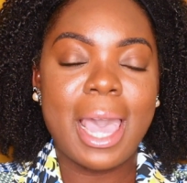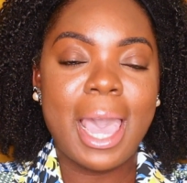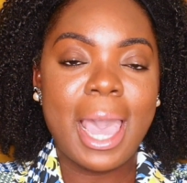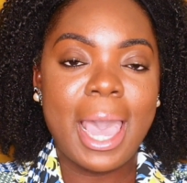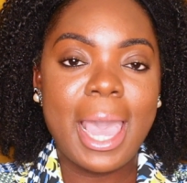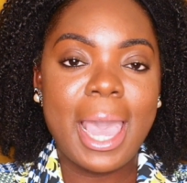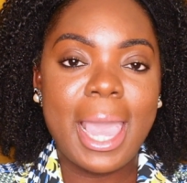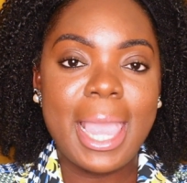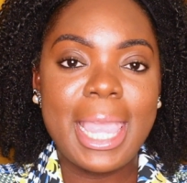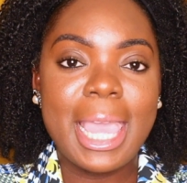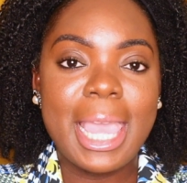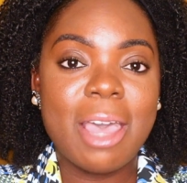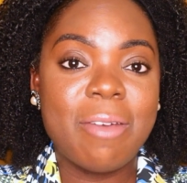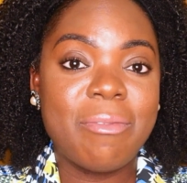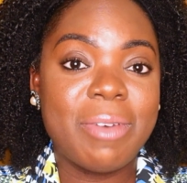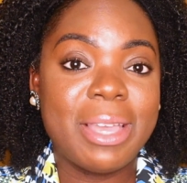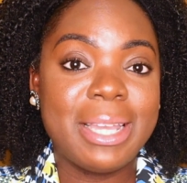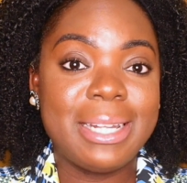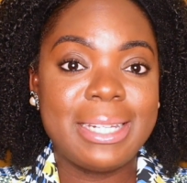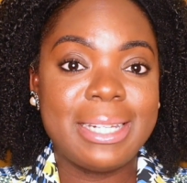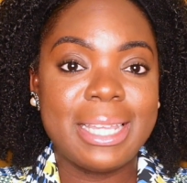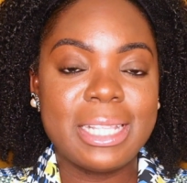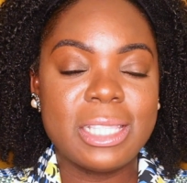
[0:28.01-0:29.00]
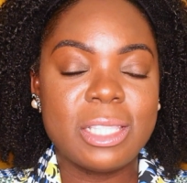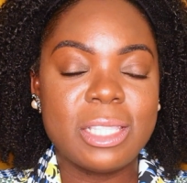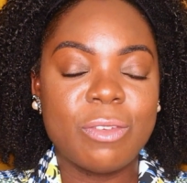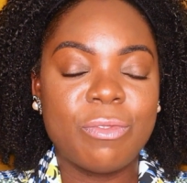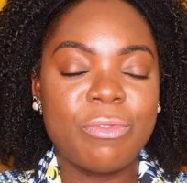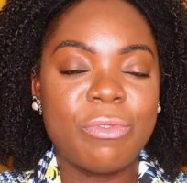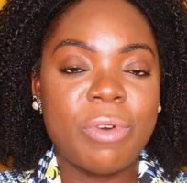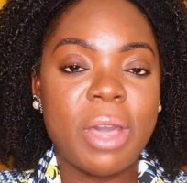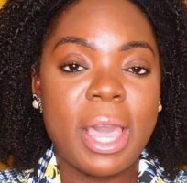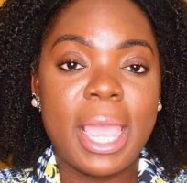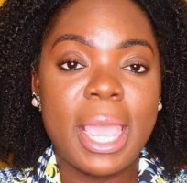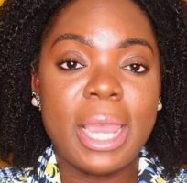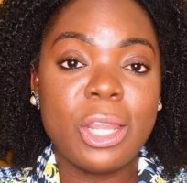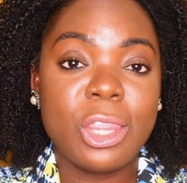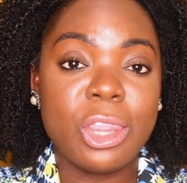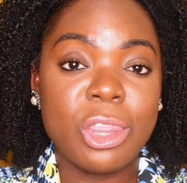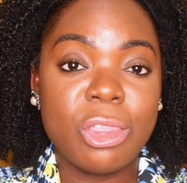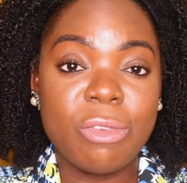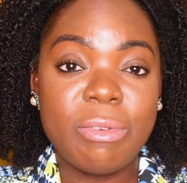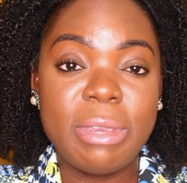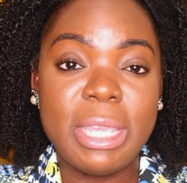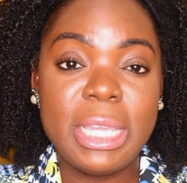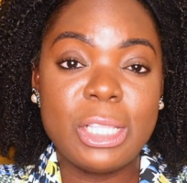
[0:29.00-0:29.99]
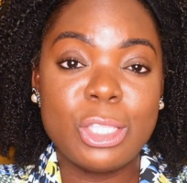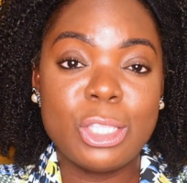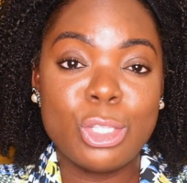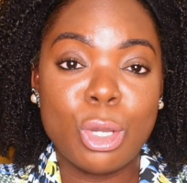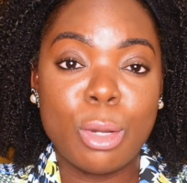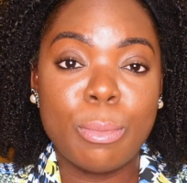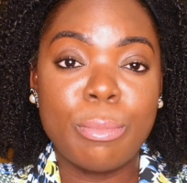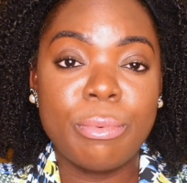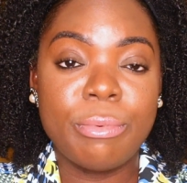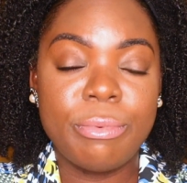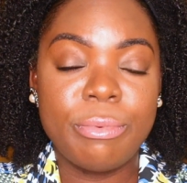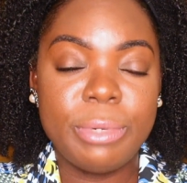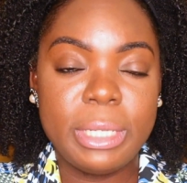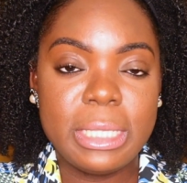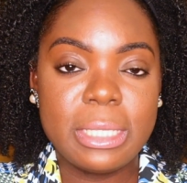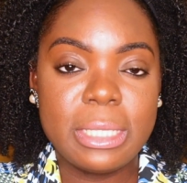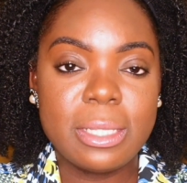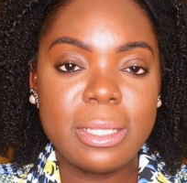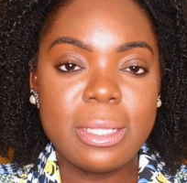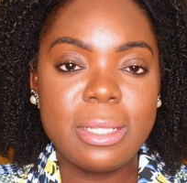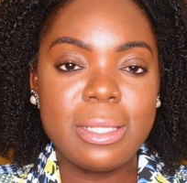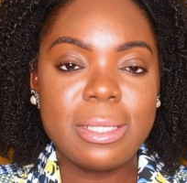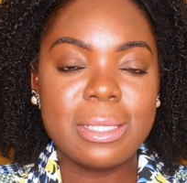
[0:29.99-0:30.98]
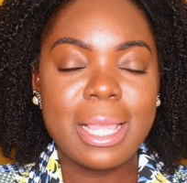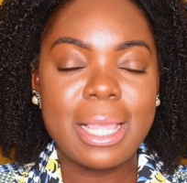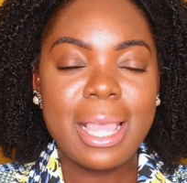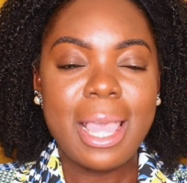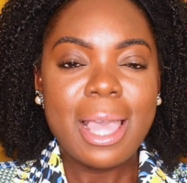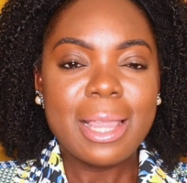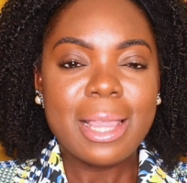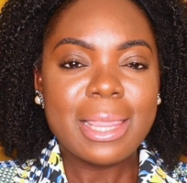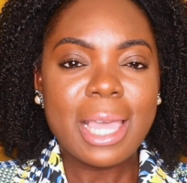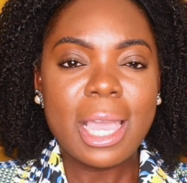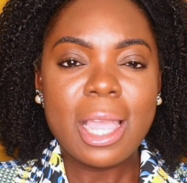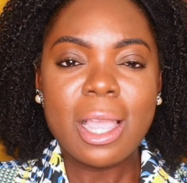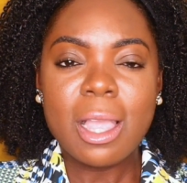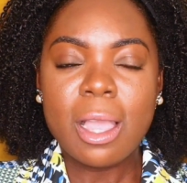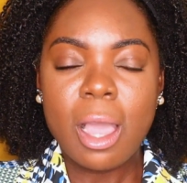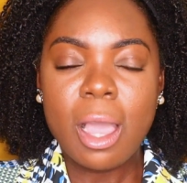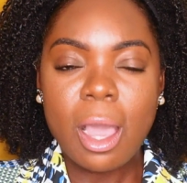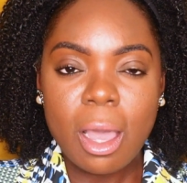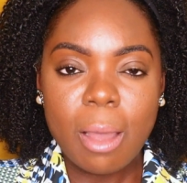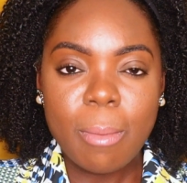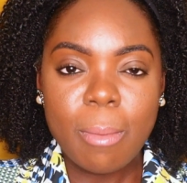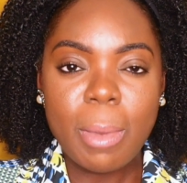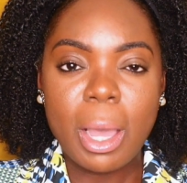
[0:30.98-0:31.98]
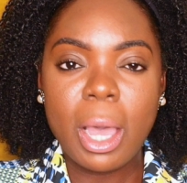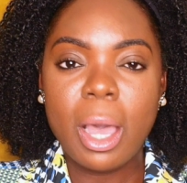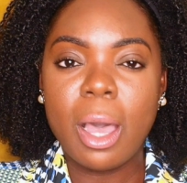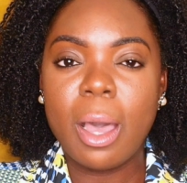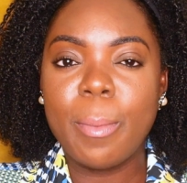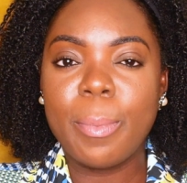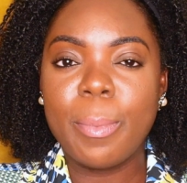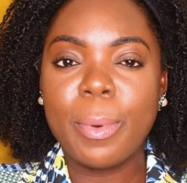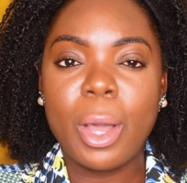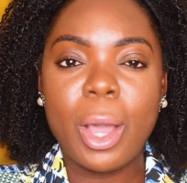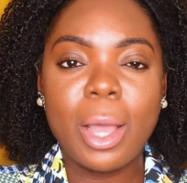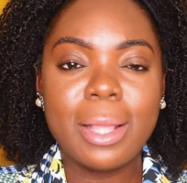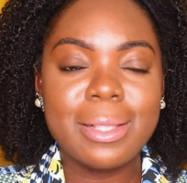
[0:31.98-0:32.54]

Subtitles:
I have identified 3 top reasons that come up